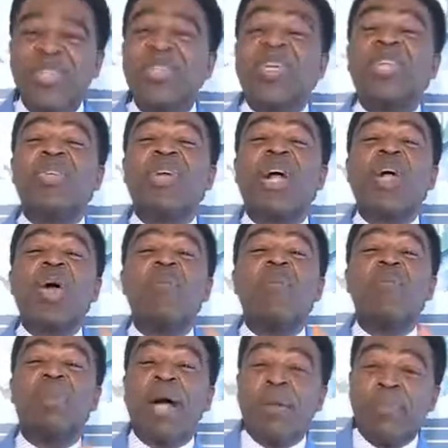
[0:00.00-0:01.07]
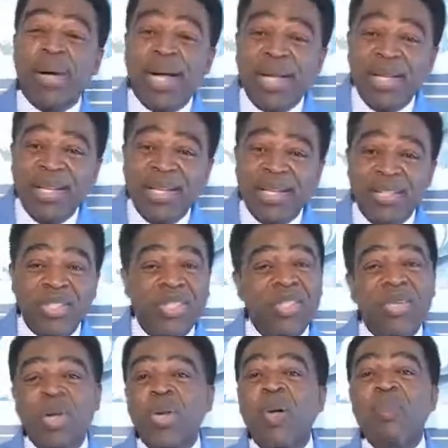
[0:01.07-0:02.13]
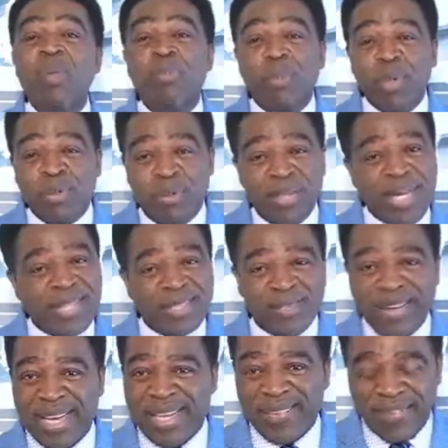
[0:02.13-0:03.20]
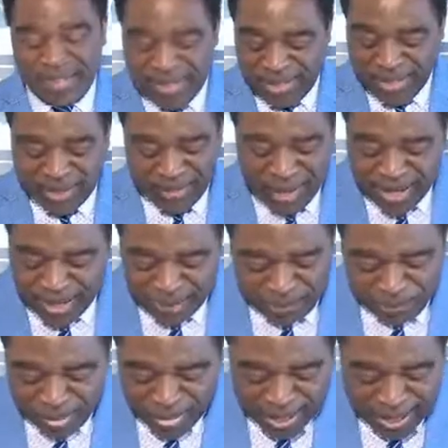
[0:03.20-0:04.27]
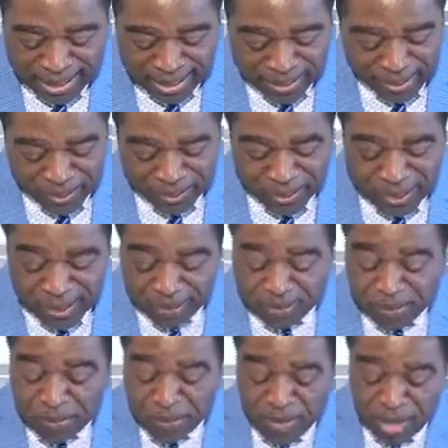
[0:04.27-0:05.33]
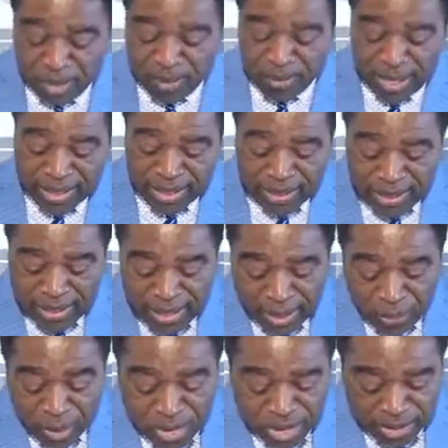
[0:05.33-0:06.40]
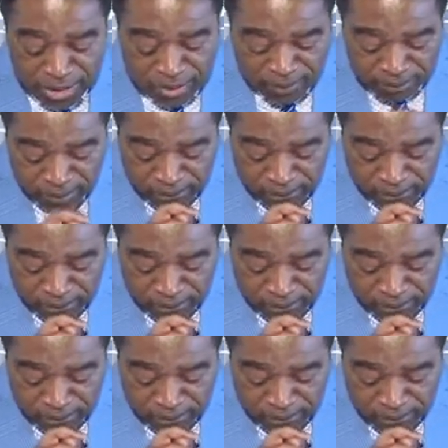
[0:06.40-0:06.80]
Okay, you can call me Papa, just don't call me Pope. That's fine. Everything is fine. Hallelujah. All right. Now watch it.